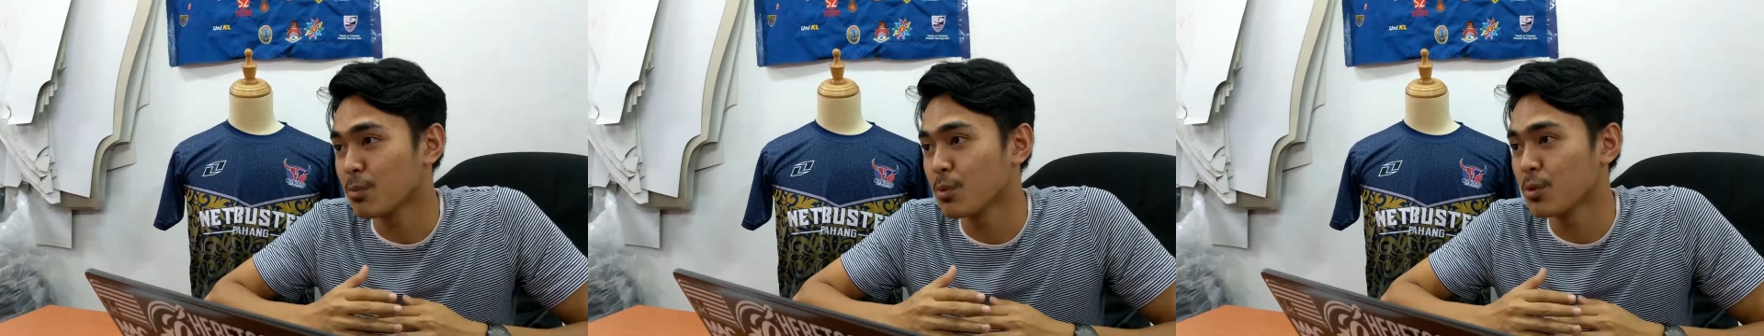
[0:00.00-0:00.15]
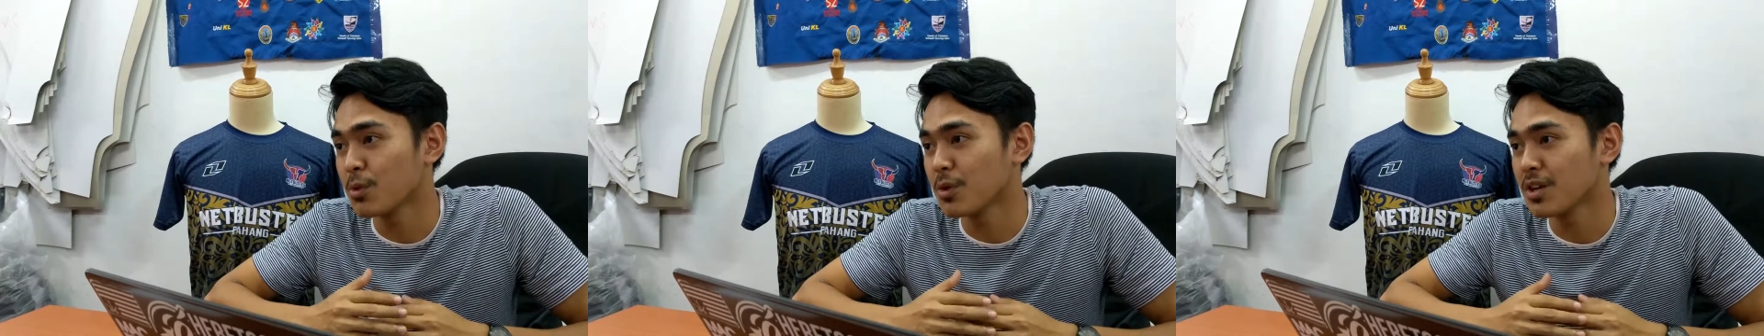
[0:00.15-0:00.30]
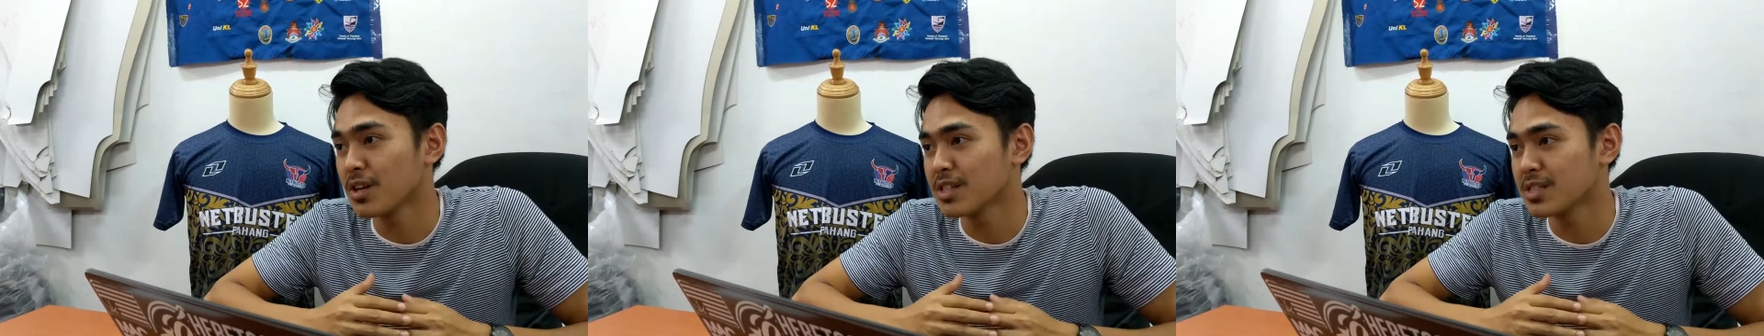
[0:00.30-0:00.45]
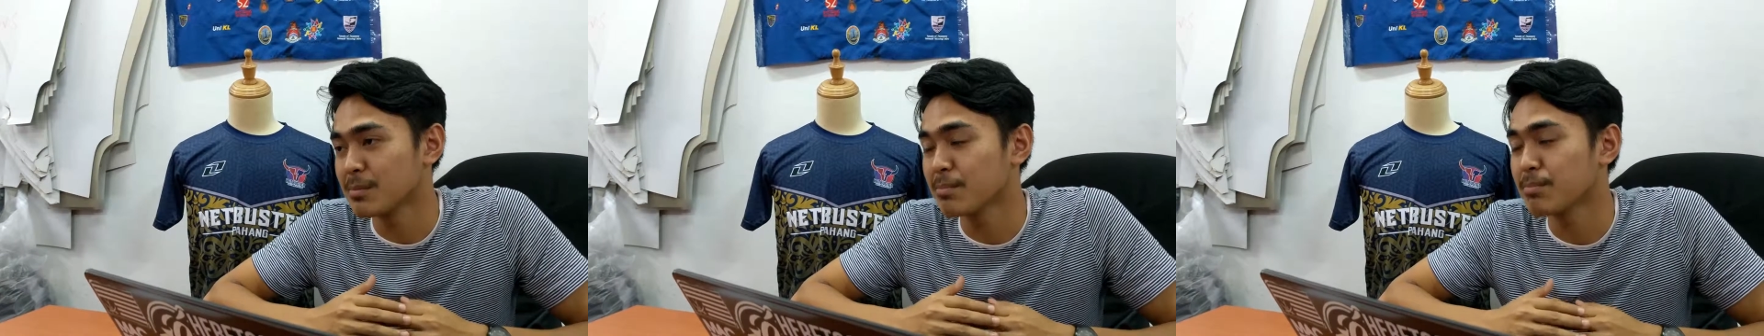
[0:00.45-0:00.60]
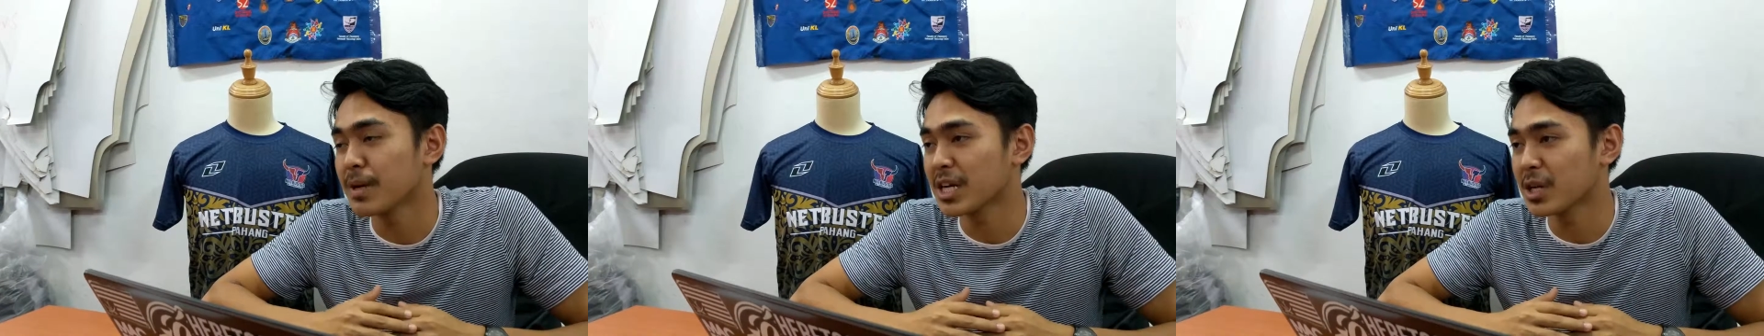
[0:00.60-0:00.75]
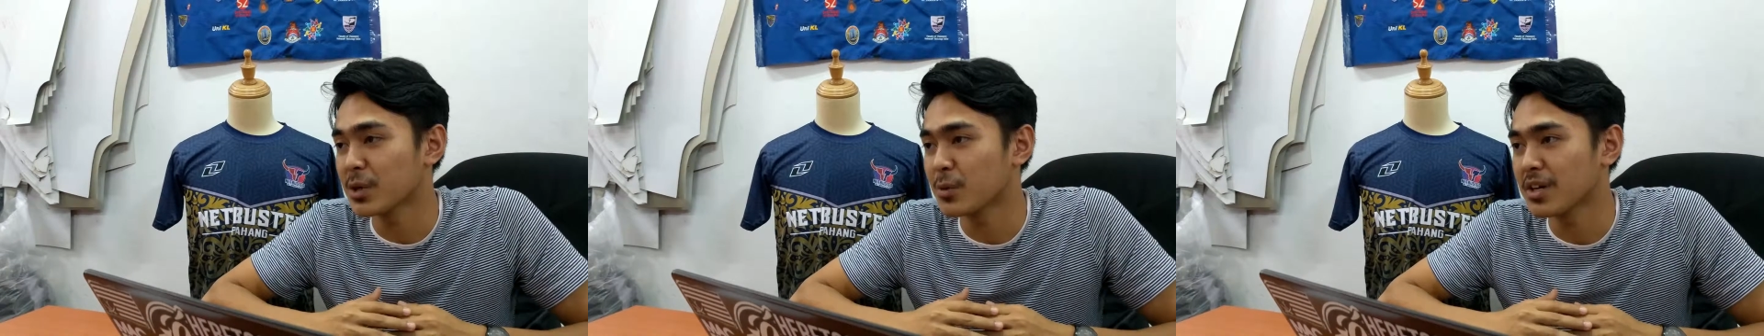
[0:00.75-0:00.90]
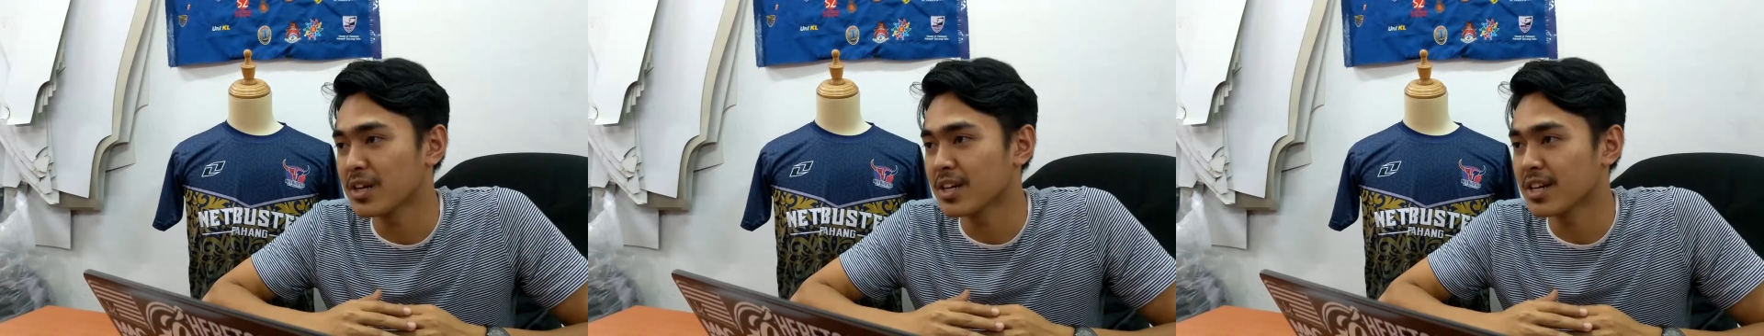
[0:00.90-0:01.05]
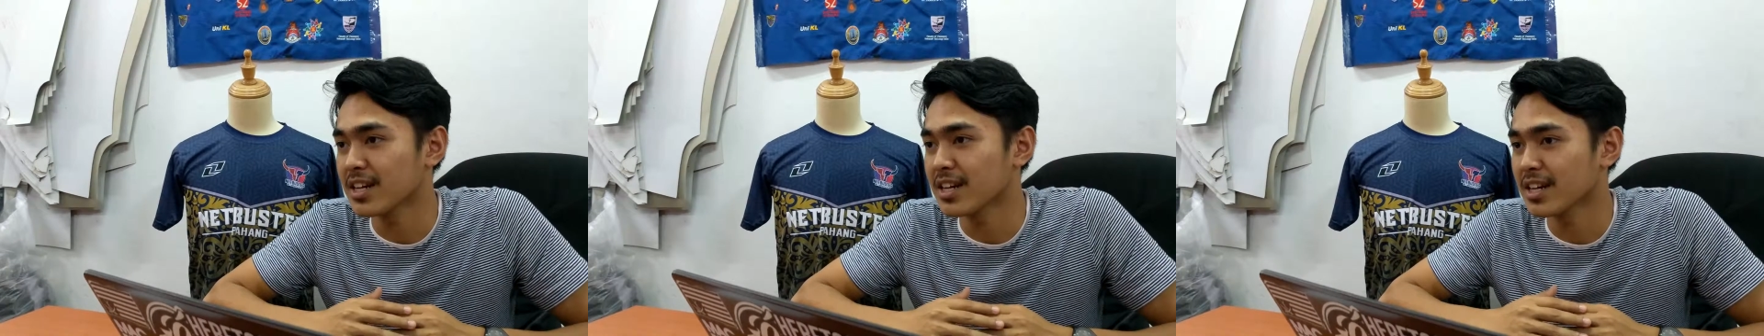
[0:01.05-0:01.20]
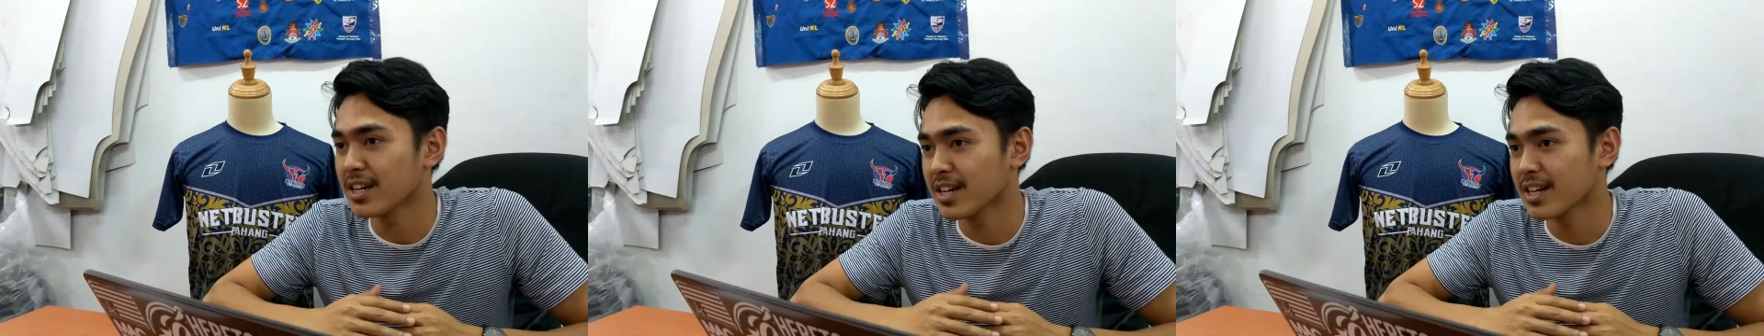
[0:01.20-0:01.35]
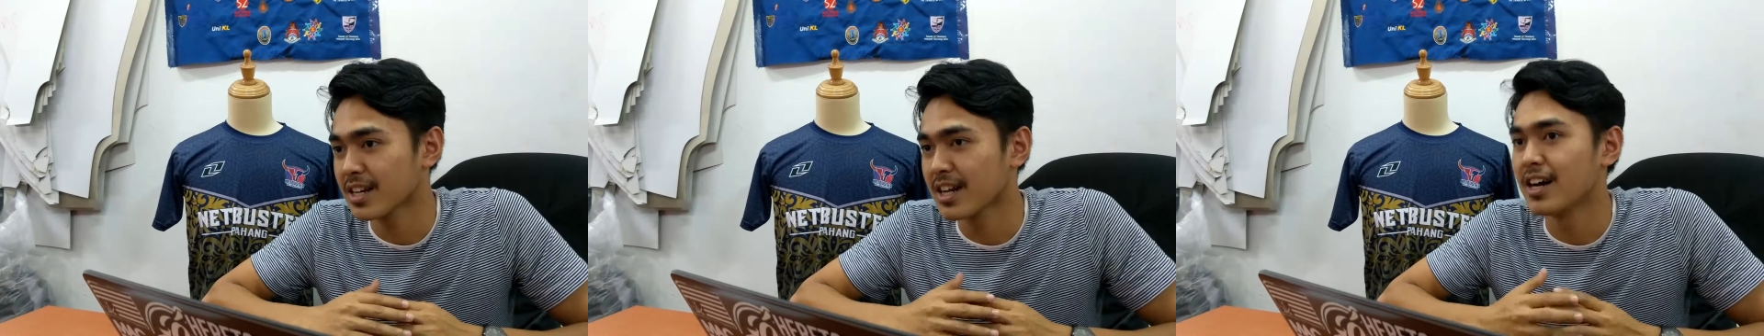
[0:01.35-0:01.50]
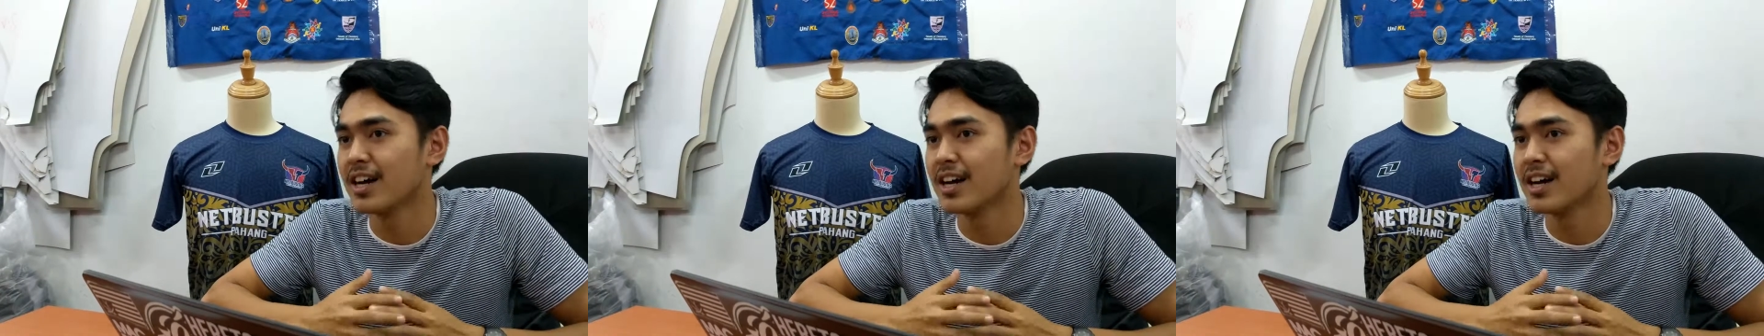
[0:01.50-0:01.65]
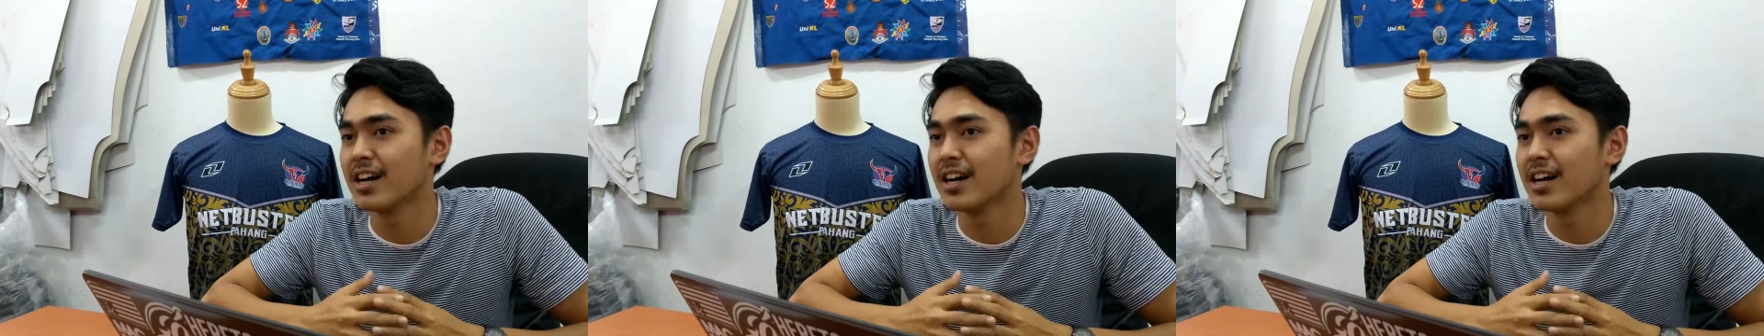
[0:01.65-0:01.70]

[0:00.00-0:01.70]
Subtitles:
more involved in business.